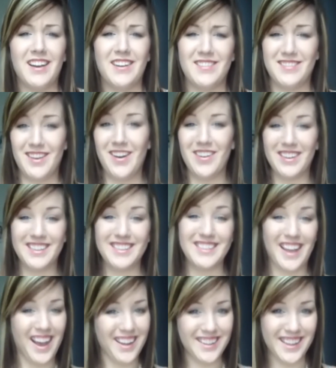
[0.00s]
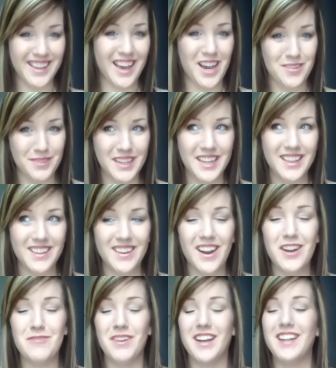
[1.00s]
I don't know exactly how many there
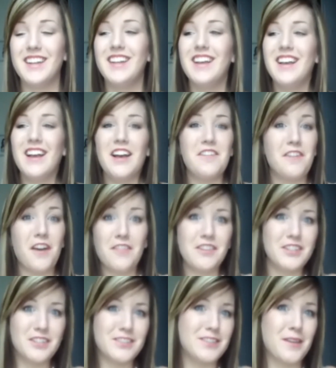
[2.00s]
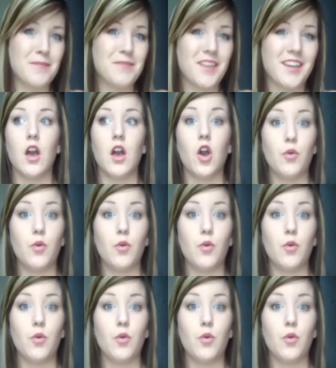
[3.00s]
are, but 500-something.